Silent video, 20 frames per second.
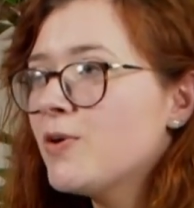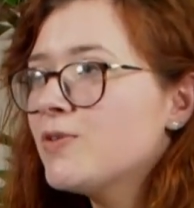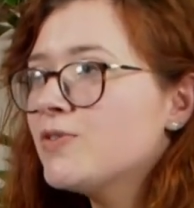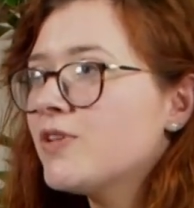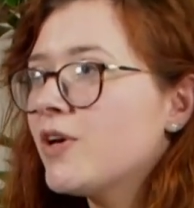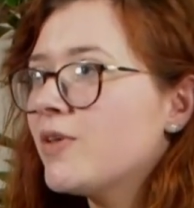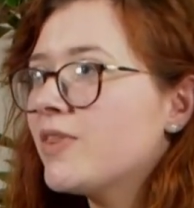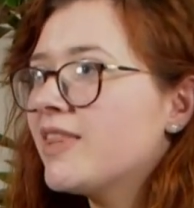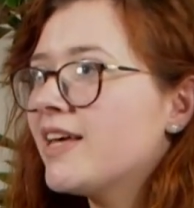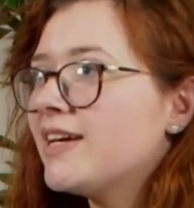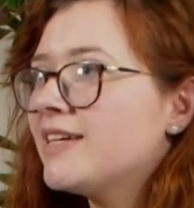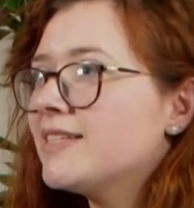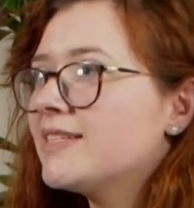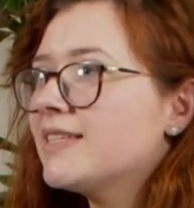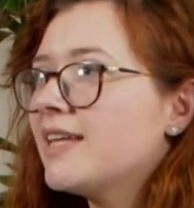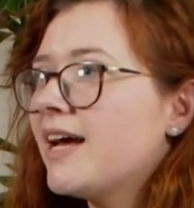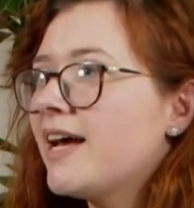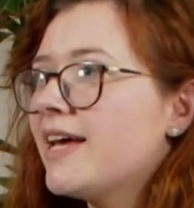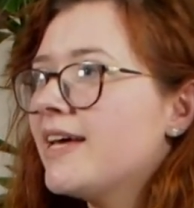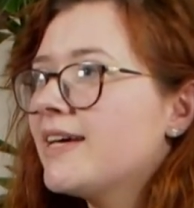so
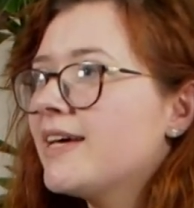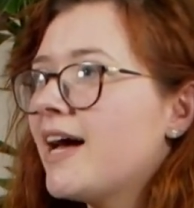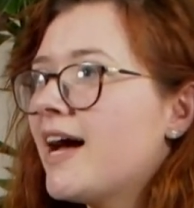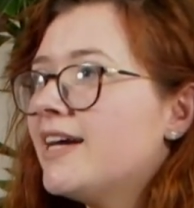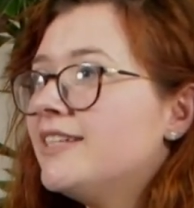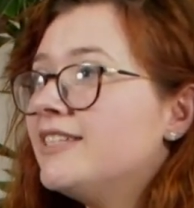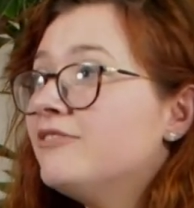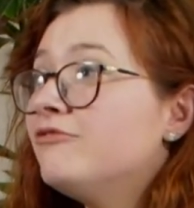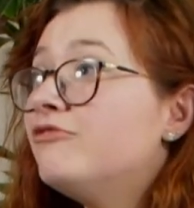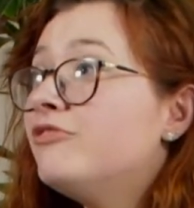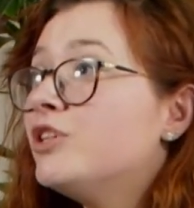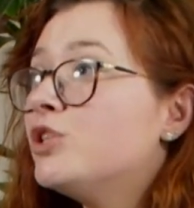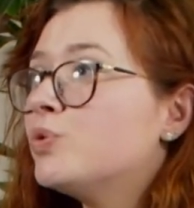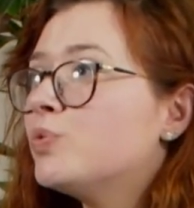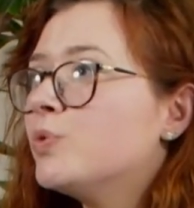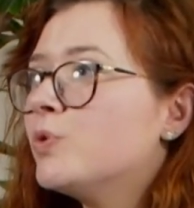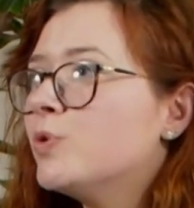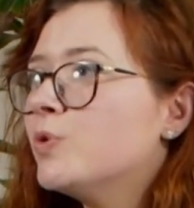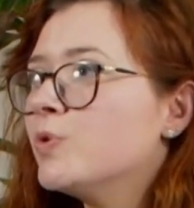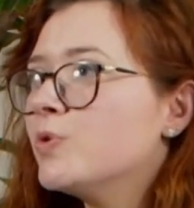things like adding
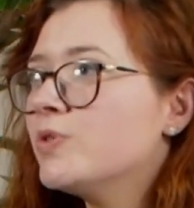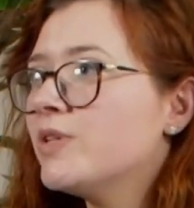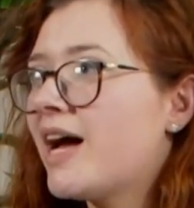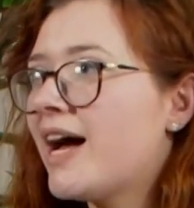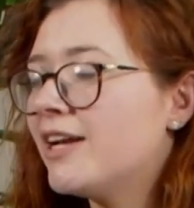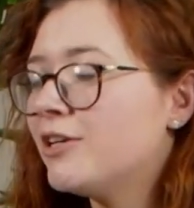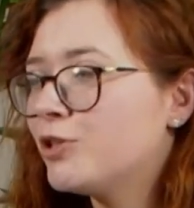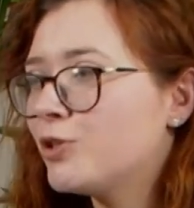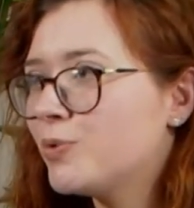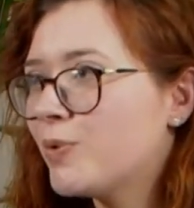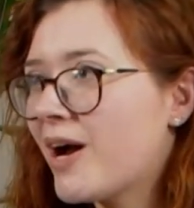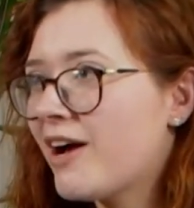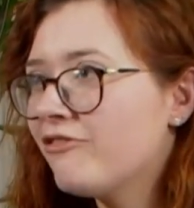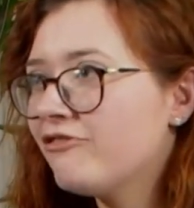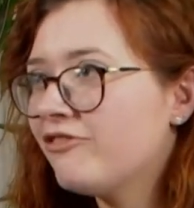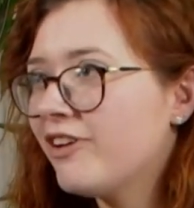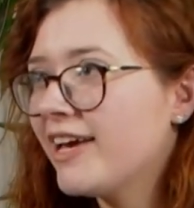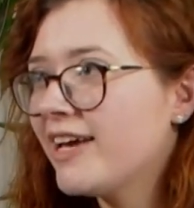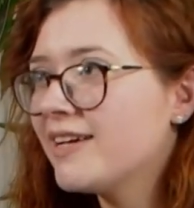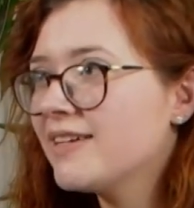visuals and
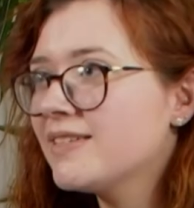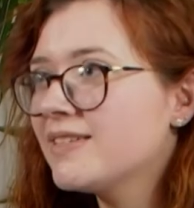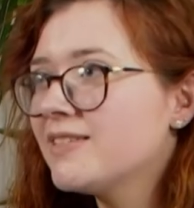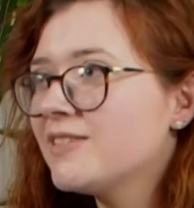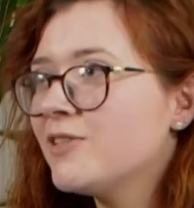graphics